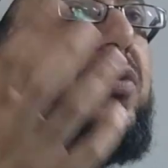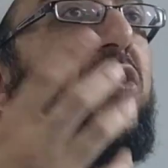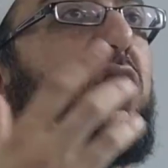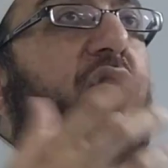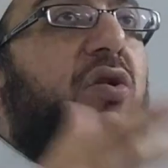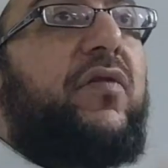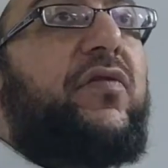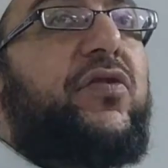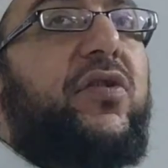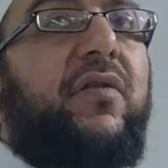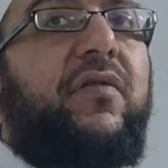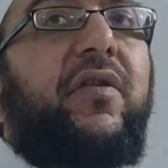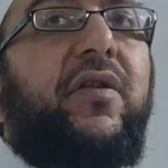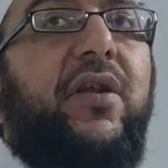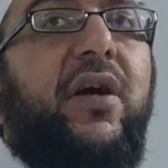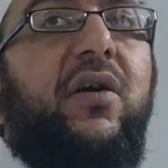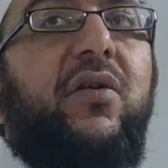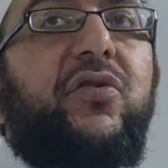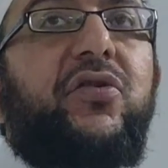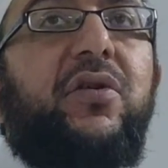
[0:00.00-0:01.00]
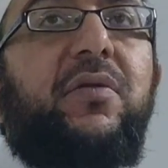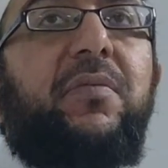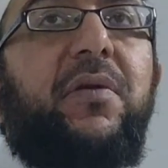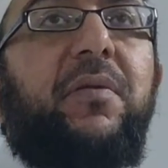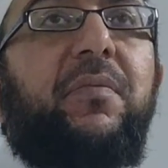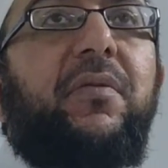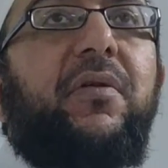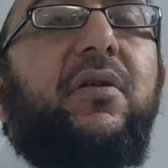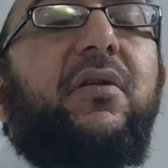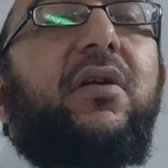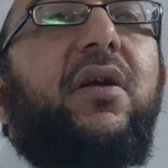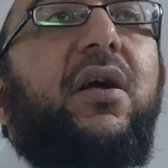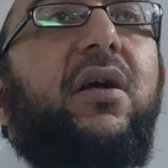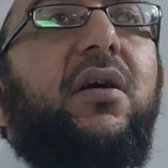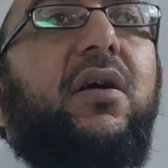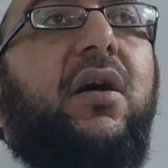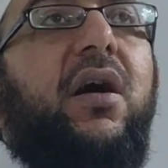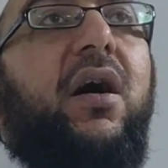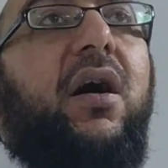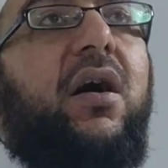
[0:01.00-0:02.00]
of 7,000 people
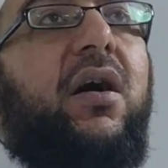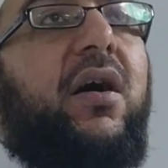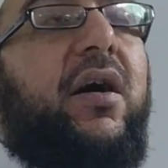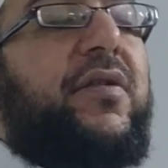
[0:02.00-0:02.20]
as an